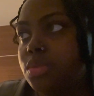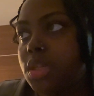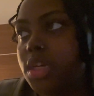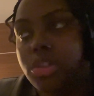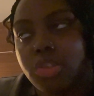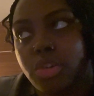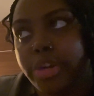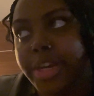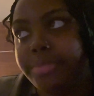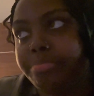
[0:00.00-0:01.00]
the liquor
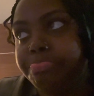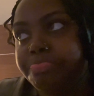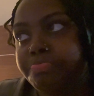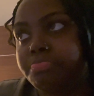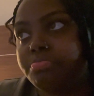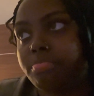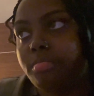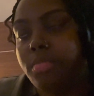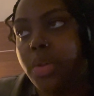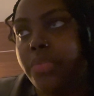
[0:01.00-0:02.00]
store.
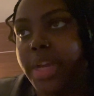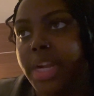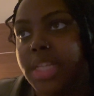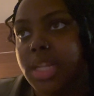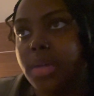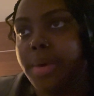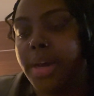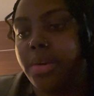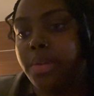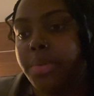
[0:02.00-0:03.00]
We finna get us a little
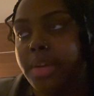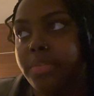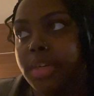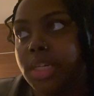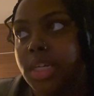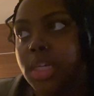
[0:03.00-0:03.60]
bottle or whatever